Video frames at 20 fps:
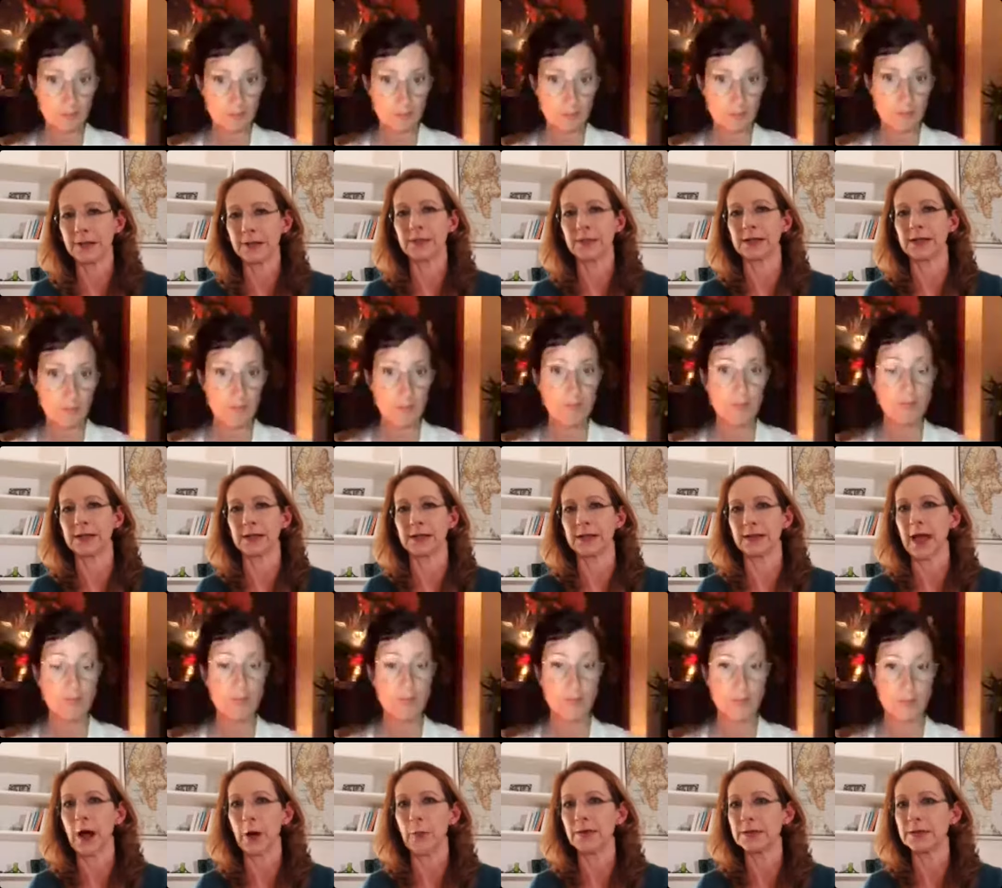Speaker 1: them and they,
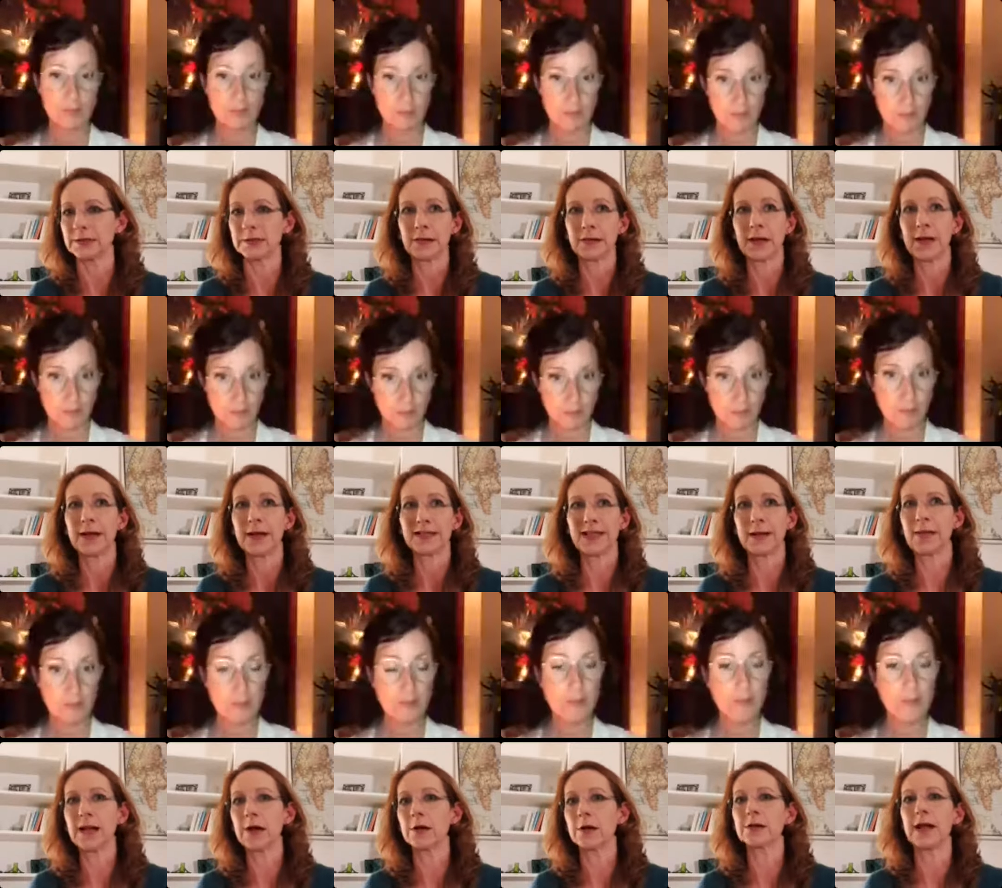and they help us
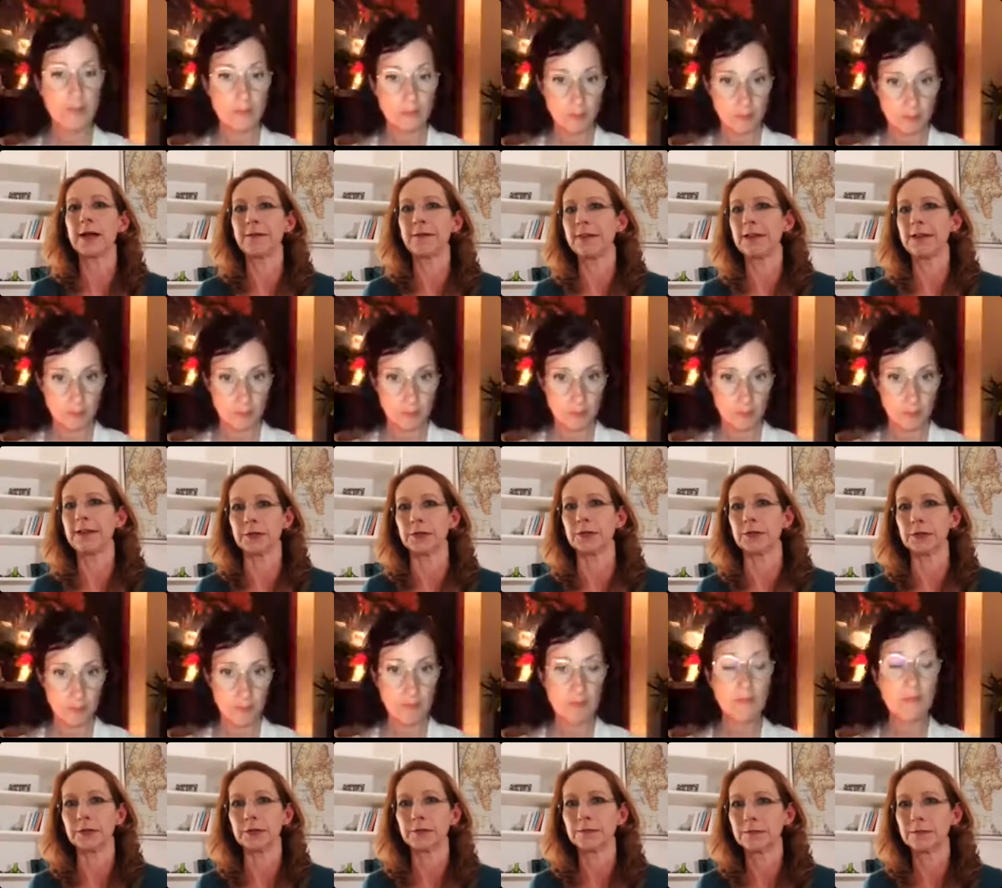they make our life
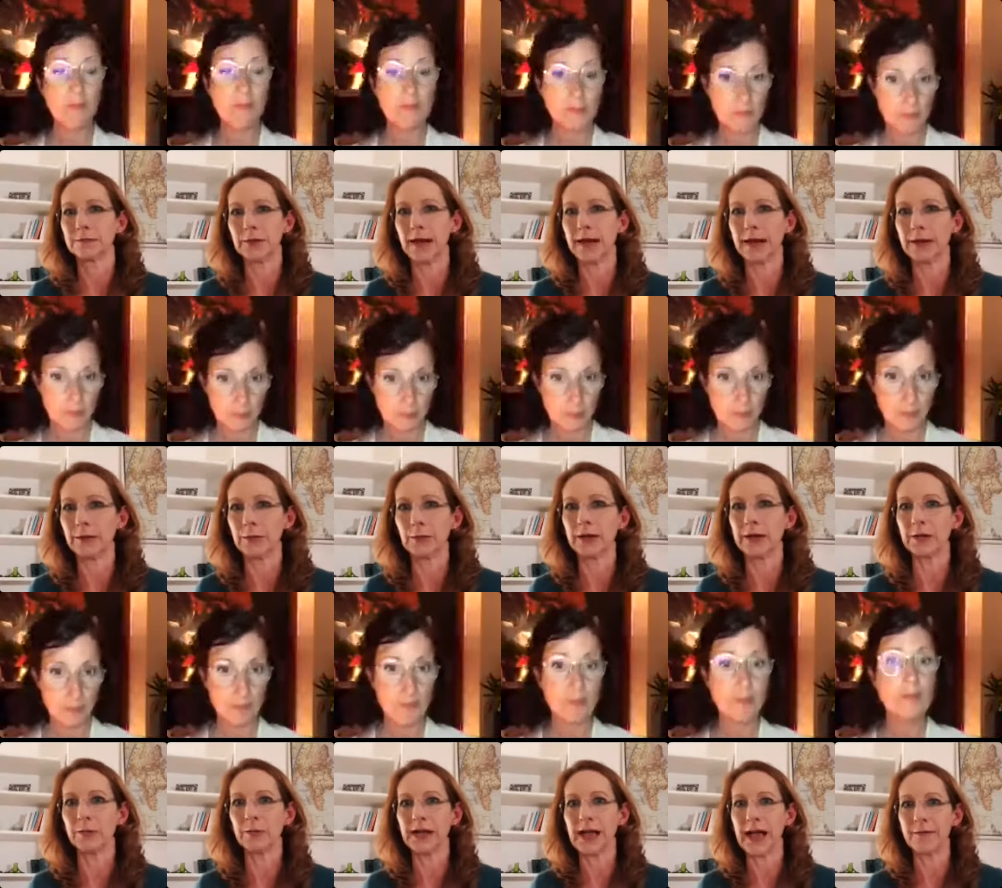easier right
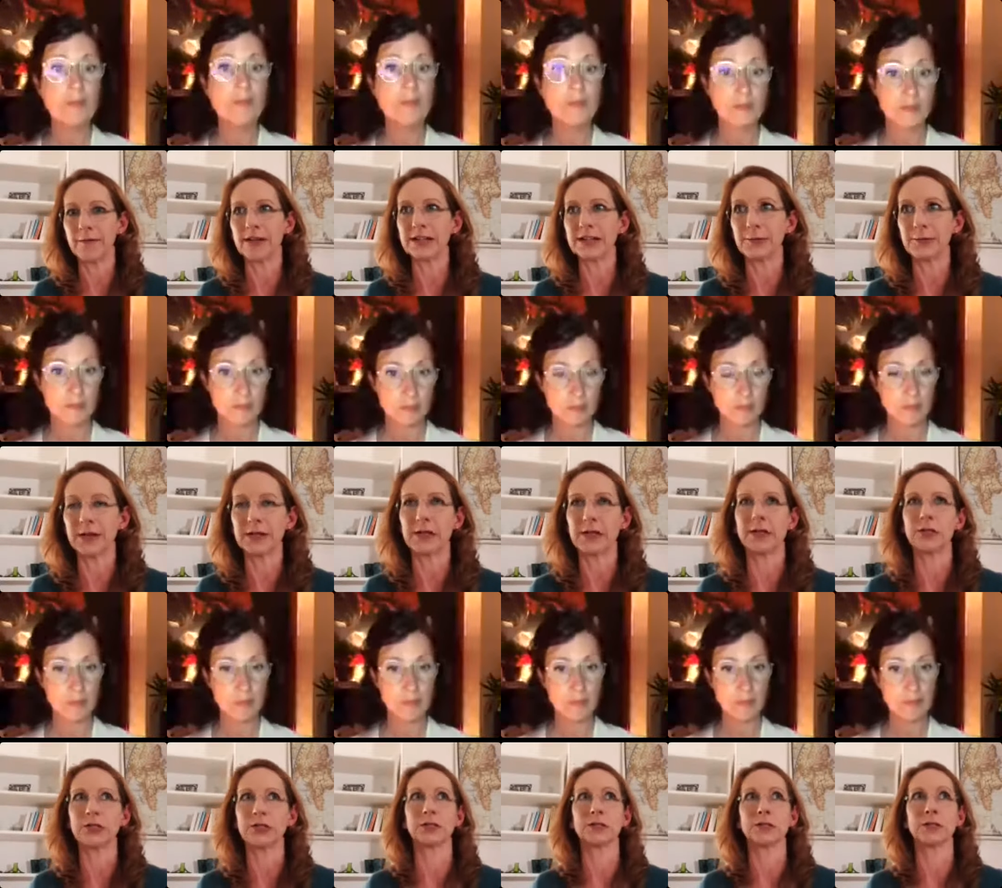we we have
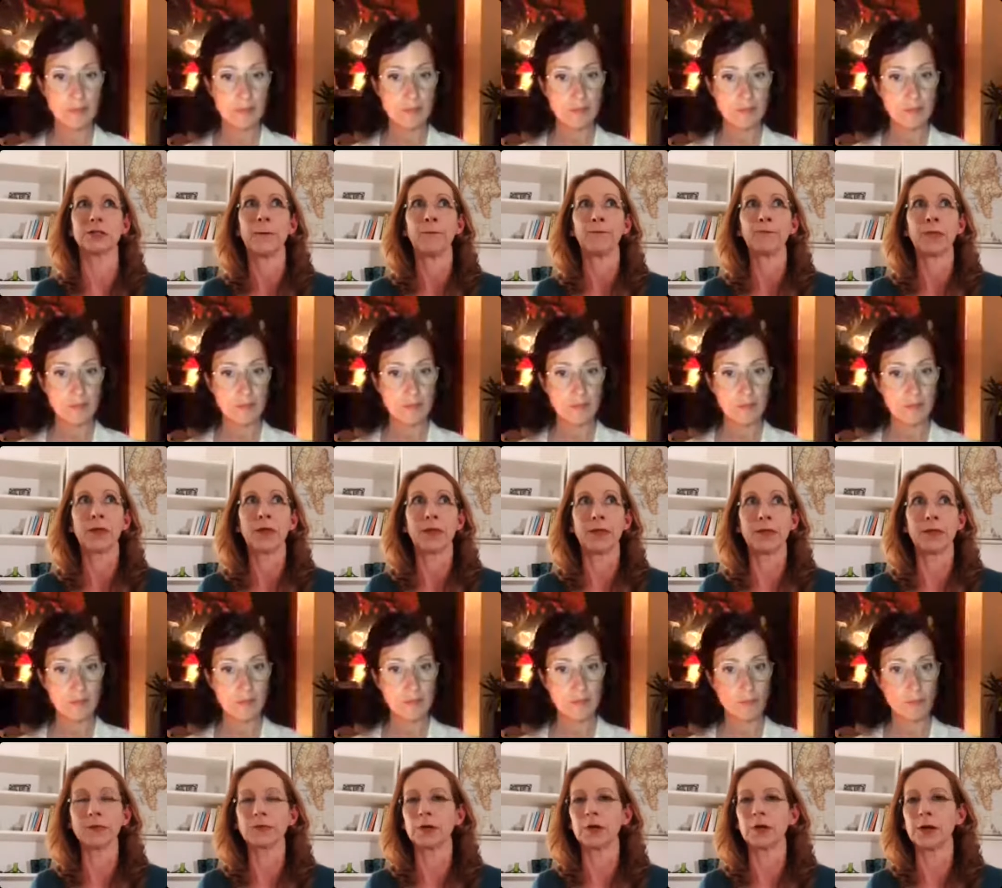expectations
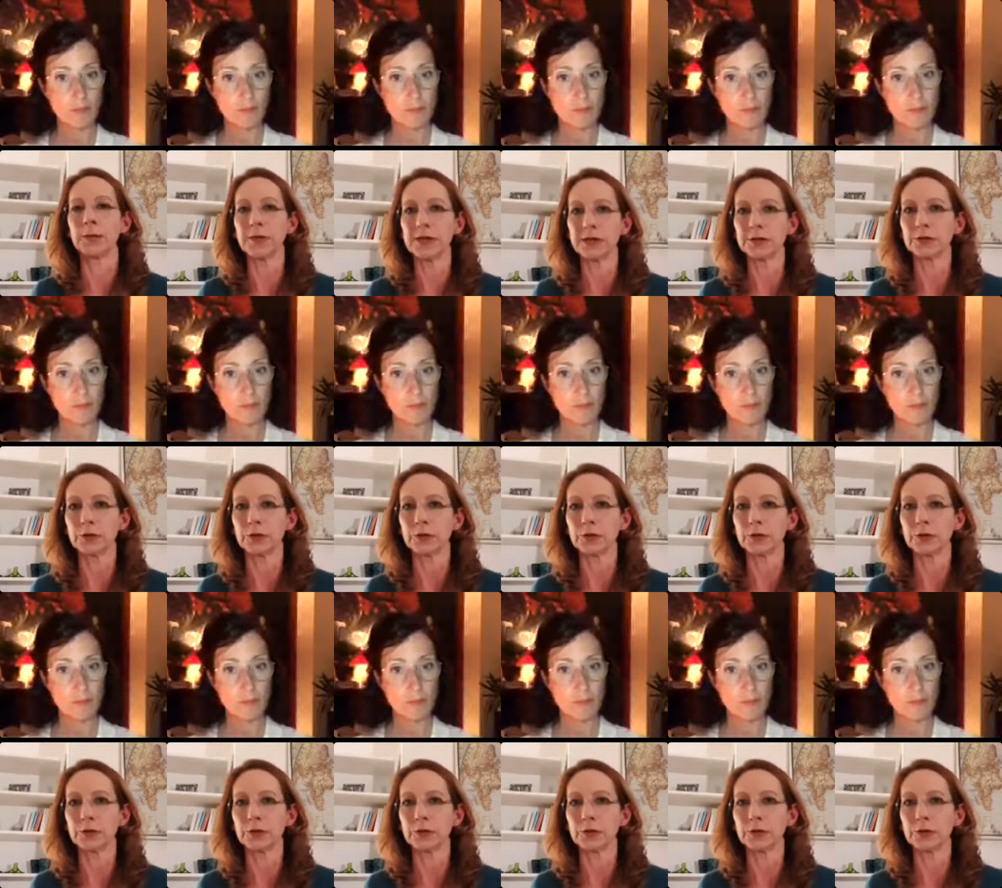things are going to be a